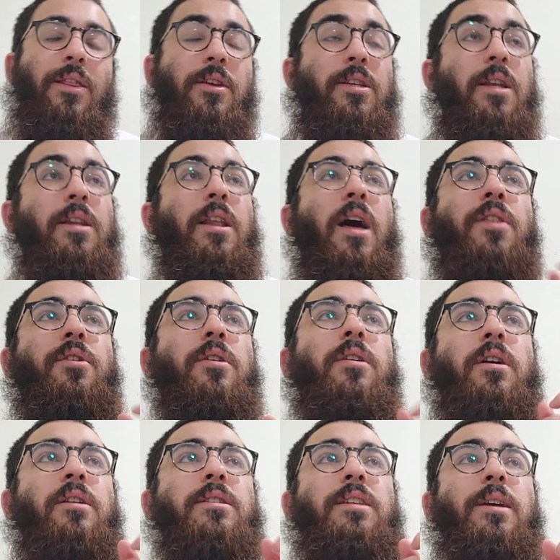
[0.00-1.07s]
There's
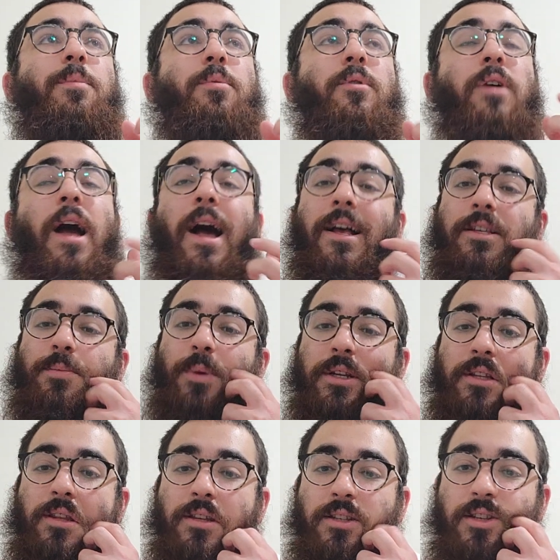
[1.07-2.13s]
another deeper
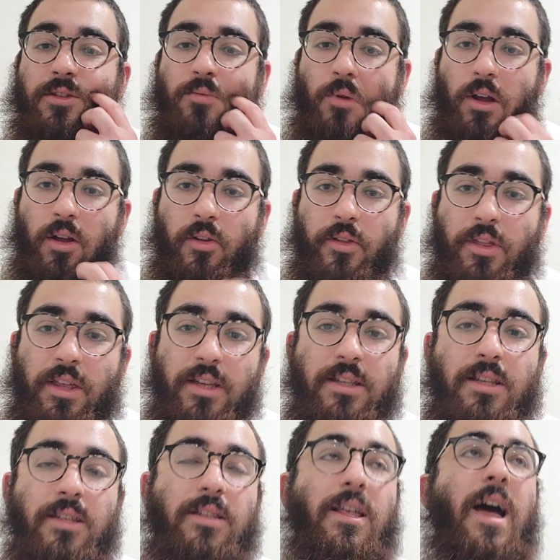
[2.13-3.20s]
aspect to this as well.
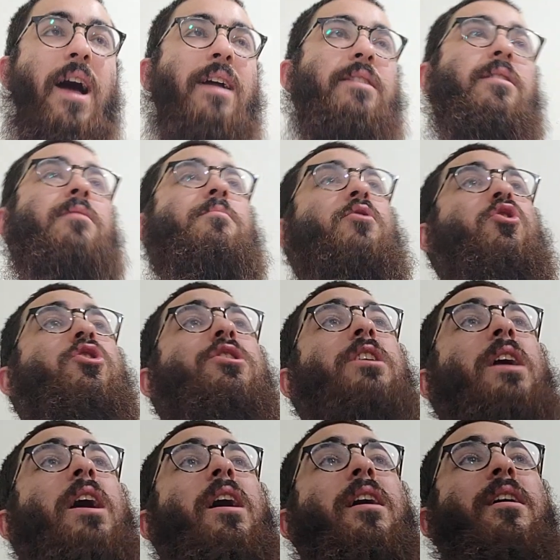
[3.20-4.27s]
This is that the
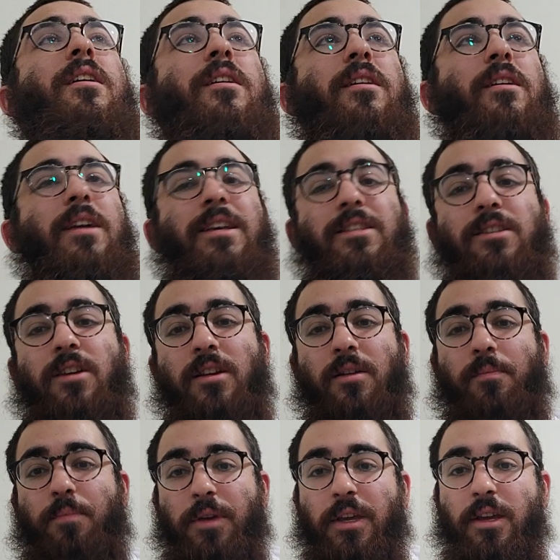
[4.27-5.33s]
Mashiach is going to
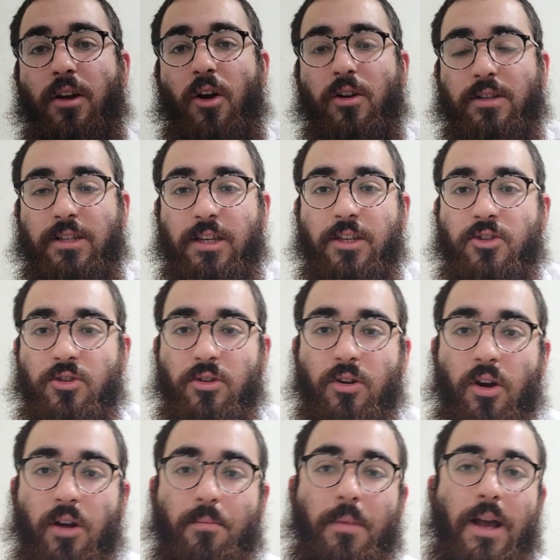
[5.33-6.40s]
be our teacher,
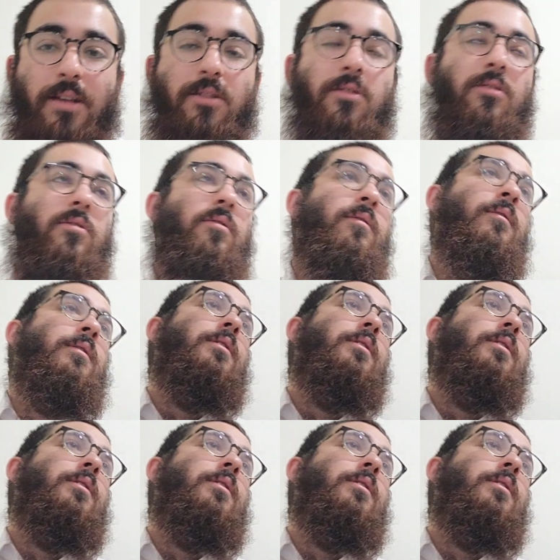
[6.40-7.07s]
our master.